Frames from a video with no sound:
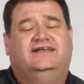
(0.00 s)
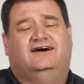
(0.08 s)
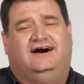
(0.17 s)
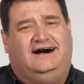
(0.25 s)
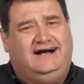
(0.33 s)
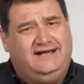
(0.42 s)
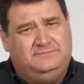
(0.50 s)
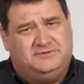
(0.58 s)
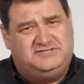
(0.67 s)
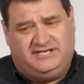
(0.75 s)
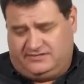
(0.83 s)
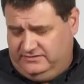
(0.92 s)
Now, I
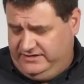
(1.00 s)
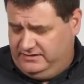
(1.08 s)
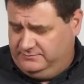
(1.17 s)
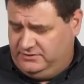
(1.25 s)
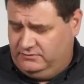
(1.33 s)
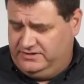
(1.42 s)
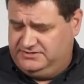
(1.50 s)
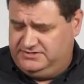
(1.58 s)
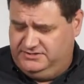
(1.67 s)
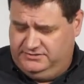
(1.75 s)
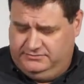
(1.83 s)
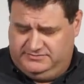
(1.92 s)
particularly am going
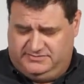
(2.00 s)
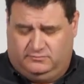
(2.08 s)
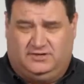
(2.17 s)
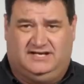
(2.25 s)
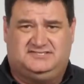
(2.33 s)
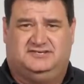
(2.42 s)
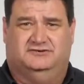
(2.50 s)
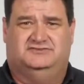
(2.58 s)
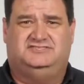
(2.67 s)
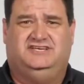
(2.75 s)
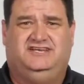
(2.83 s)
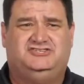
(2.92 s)
to use the
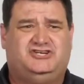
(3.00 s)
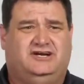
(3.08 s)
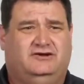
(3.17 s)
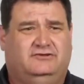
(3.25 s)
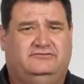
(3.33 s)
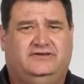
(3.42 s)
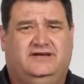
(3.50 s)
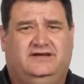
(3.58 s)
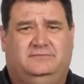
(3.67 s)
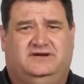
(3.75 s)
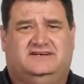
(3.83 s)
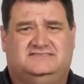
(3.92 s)
Rosco Cine gels
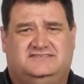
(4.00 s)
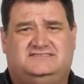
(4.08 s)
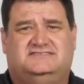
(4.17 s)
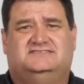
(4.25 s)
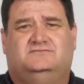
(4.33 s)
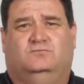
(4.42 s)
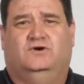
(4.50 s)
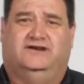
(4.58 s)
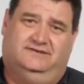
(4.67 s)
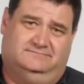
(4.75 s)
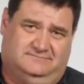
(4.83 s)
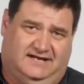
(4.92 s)
because this is
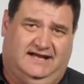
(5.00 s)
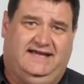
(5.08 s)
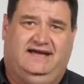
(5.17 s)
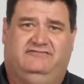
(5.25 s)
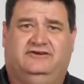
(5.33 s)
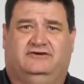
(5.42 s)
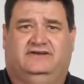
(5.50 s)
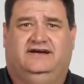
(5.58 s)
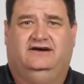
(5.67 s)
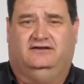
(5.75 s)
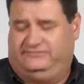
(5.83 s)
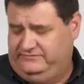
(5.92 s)
what I have here
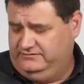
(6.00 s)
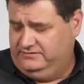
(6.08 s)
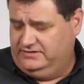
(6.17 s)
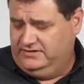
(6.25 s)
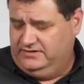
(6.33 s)
in-house.